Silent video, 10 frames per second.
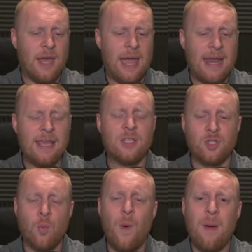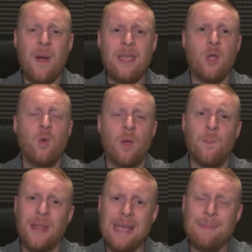any somewhere where you
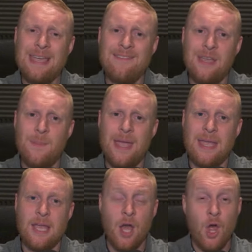can play PvP